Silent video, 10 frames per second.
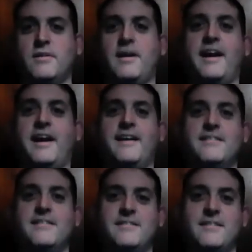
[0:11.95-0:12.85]
Hi,
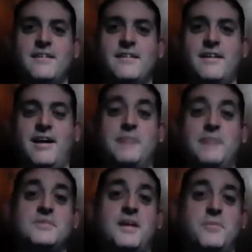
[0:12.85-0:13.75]
I'm
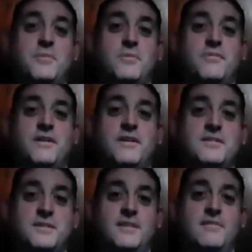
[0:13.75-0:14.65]
Samuel von
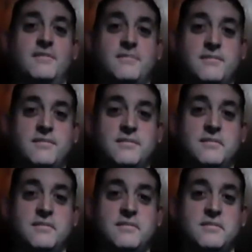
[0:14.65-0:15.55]
Siegel,
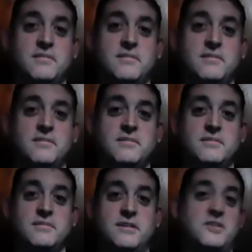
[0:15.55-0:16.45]

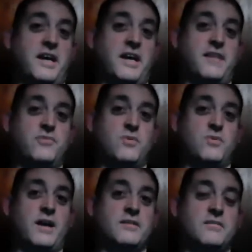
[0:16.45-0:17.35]
Executive
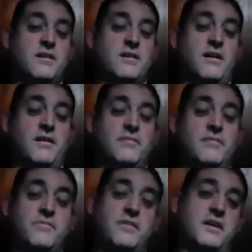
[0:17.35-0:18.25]
Director of
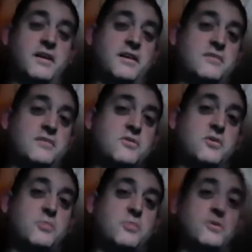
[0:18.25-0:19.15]
the
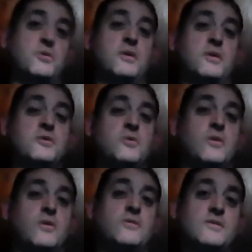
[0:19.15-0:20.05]
Schooner Pursuit
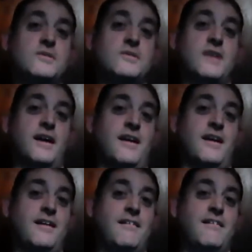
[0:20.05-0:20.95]
Historical Society,
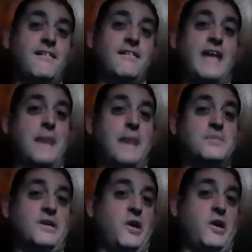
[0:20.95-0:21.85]

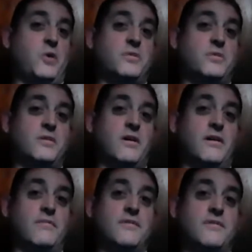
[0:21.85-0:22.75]
Captain and owner
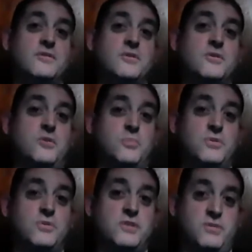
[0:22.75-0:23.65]
of the Schooner
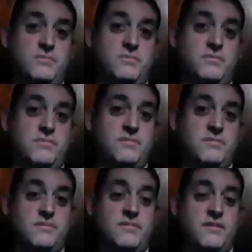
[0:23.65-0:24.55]
Pursuit.
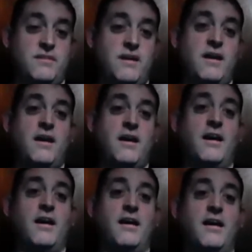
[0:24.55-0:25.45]

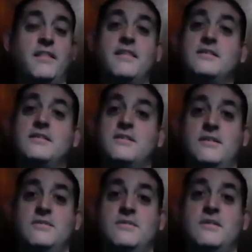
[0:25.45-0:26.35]
And this
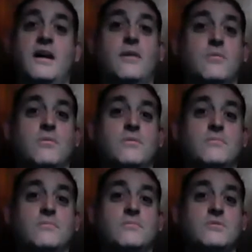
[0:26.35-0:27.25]
is our
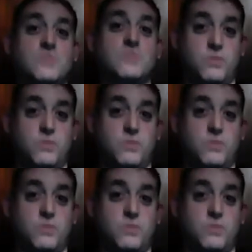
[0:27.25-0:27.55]
story.